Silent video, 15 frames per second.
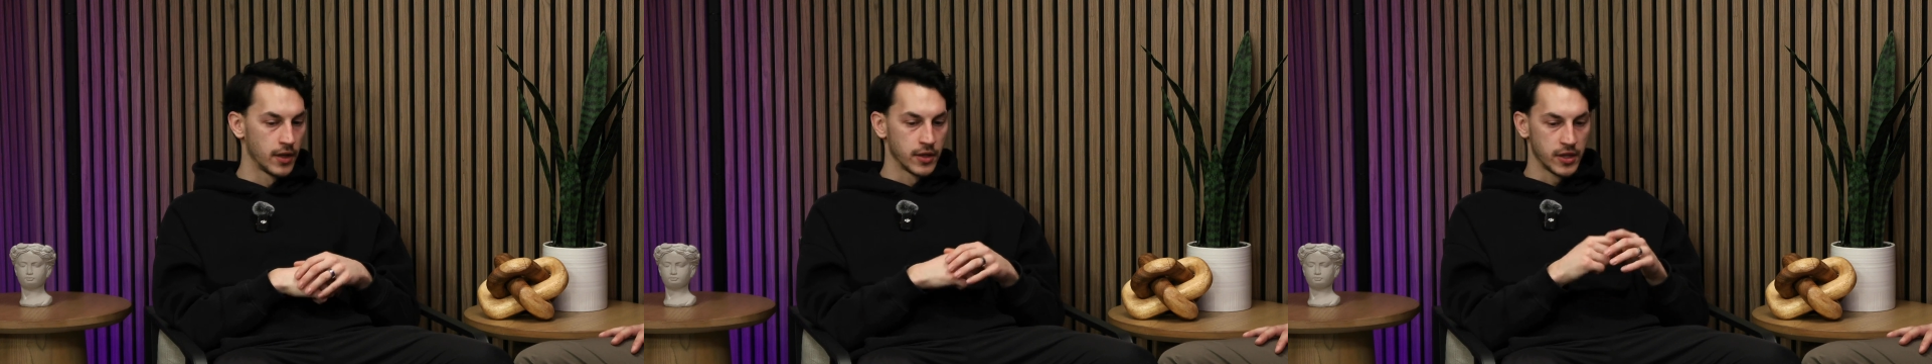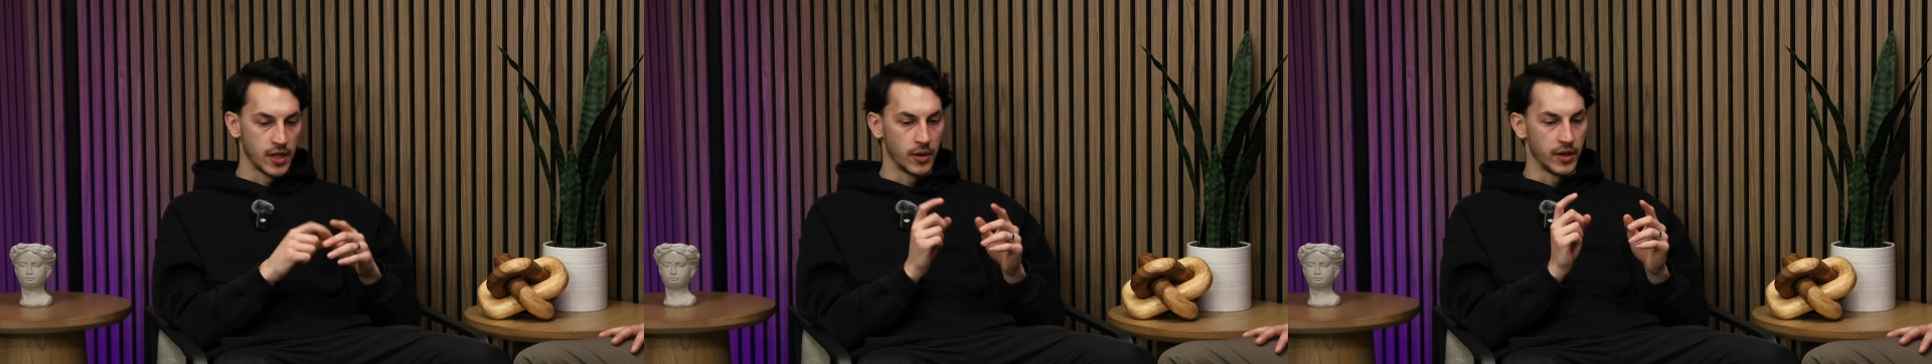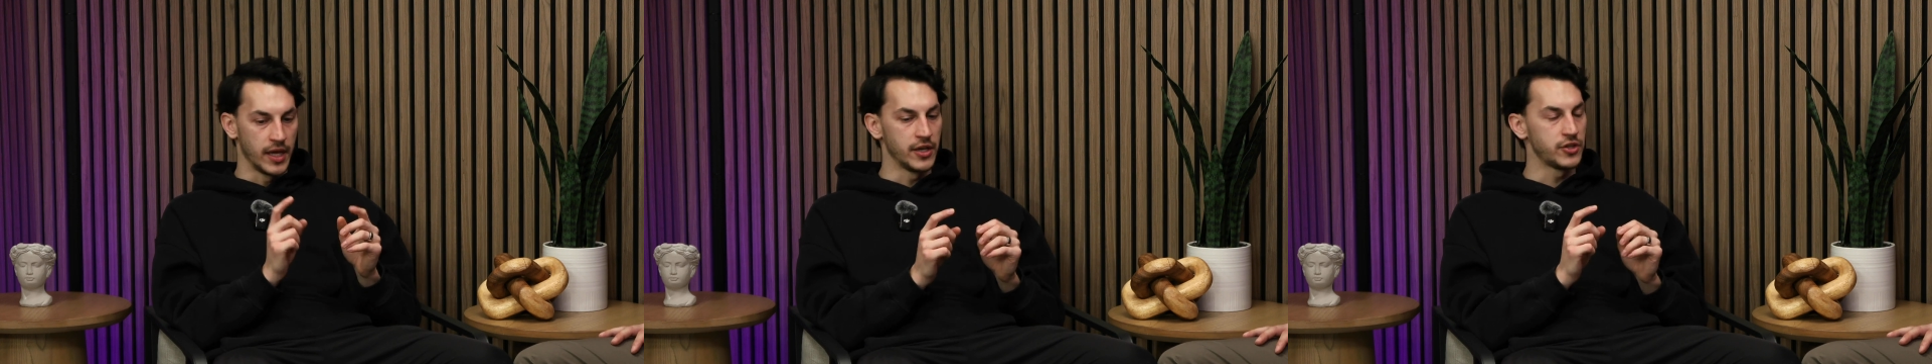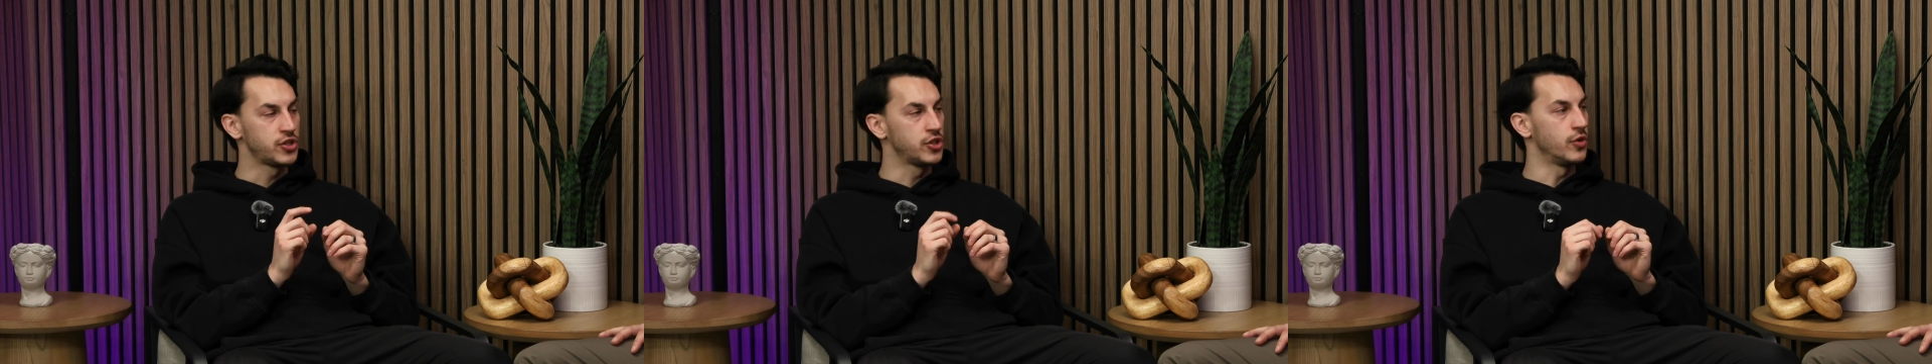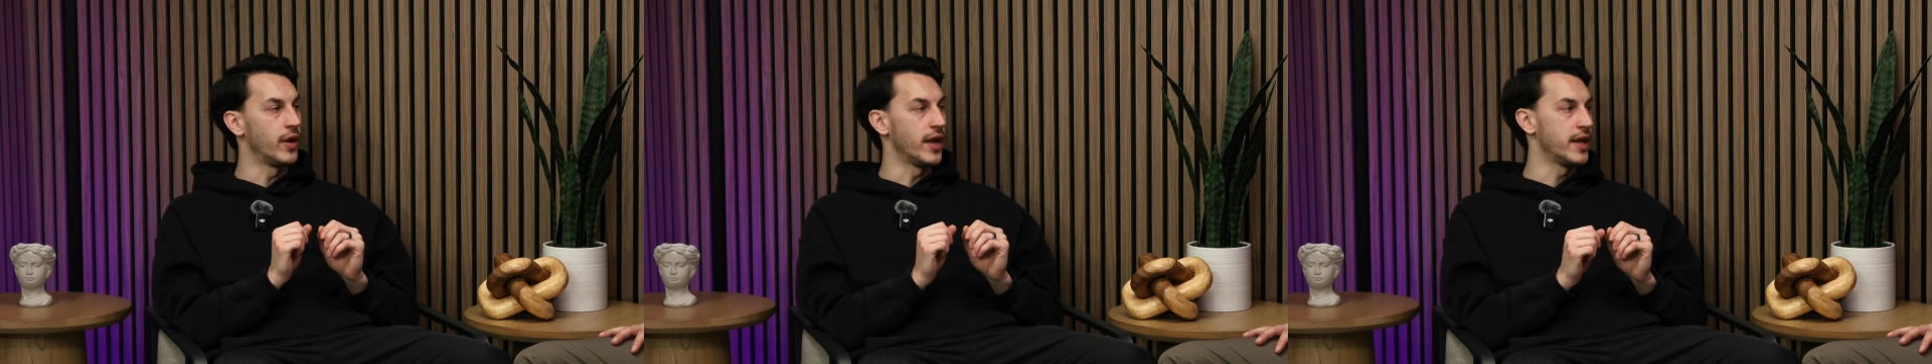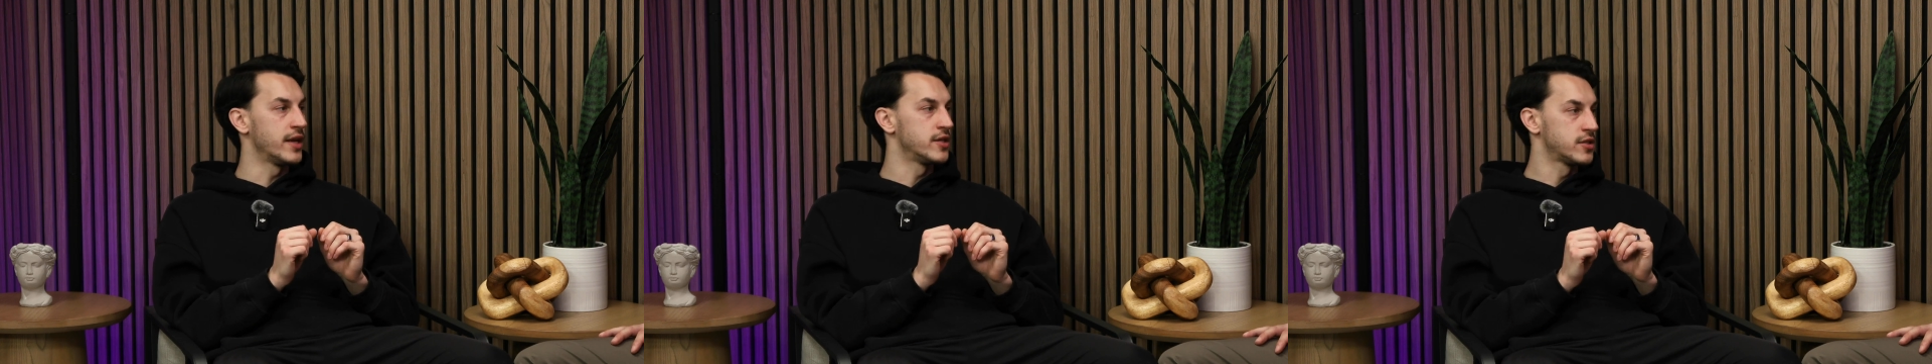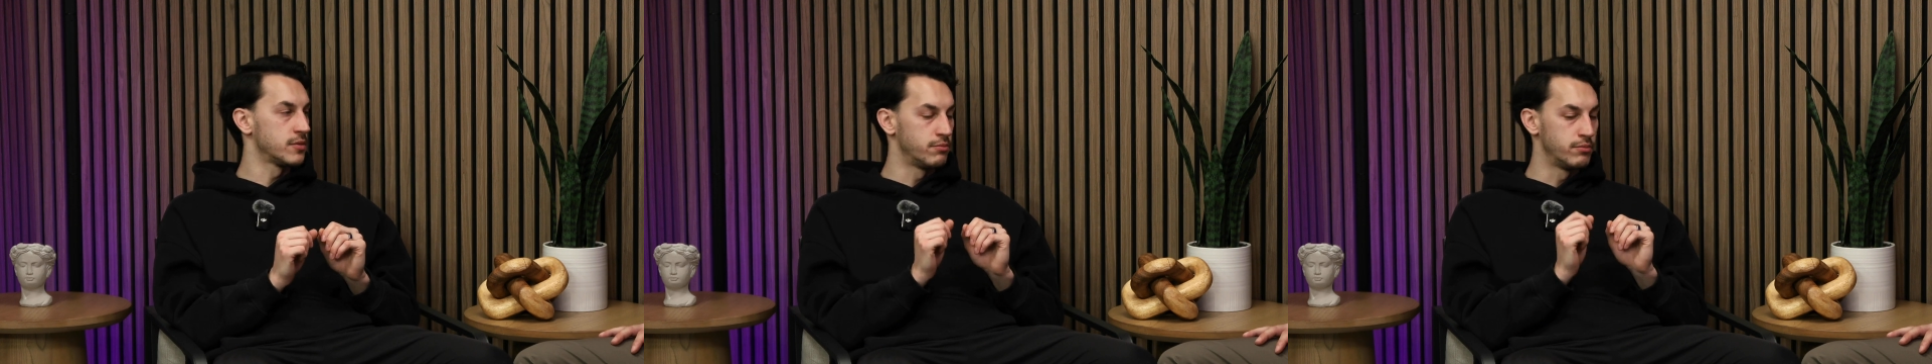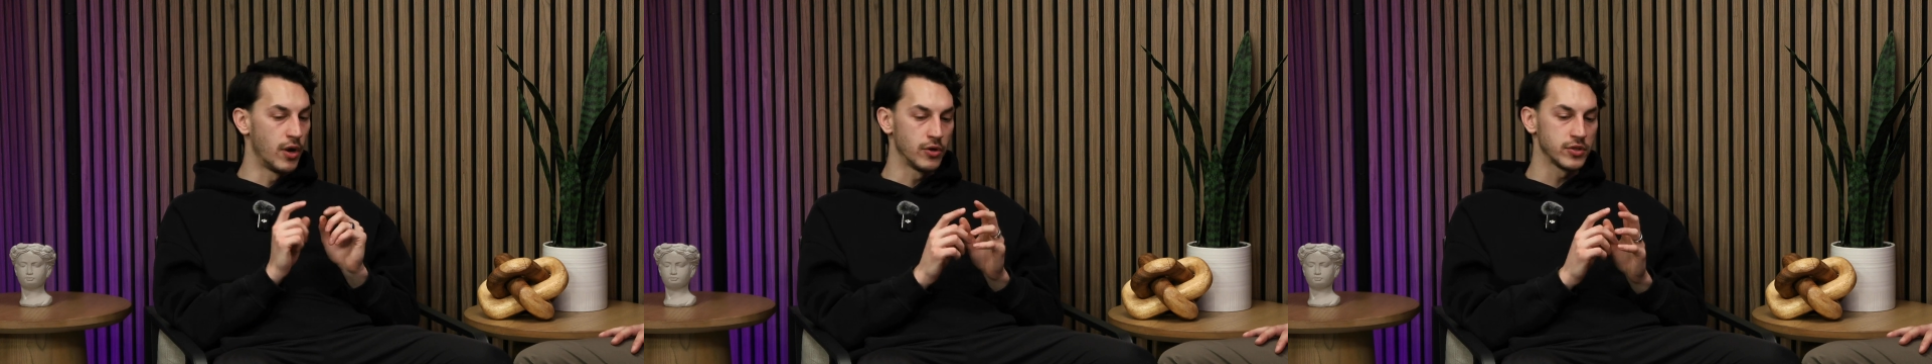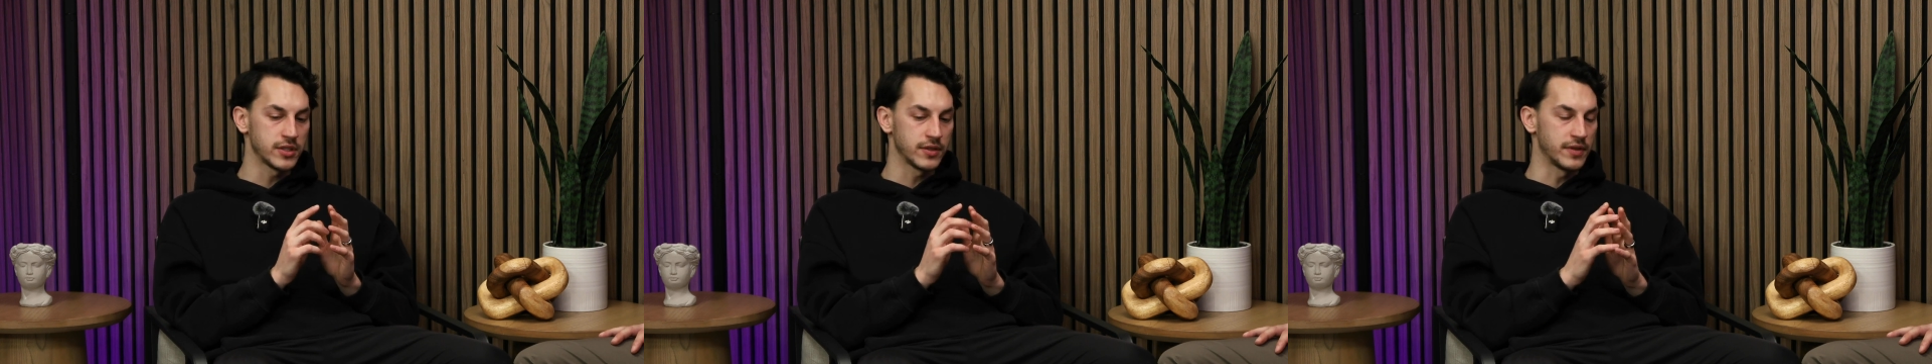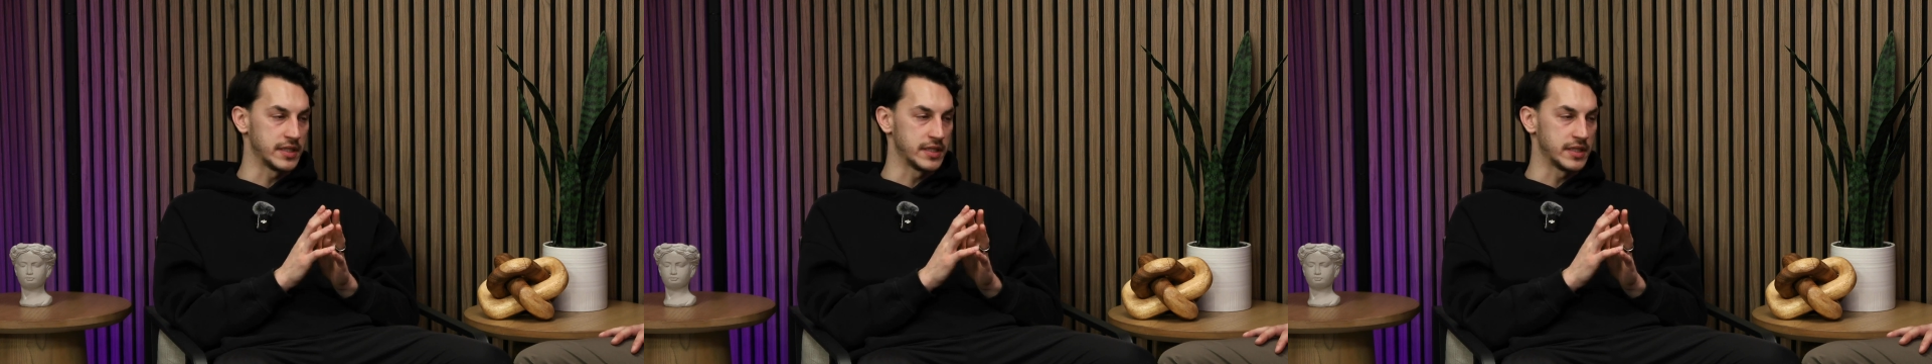The issue is most of the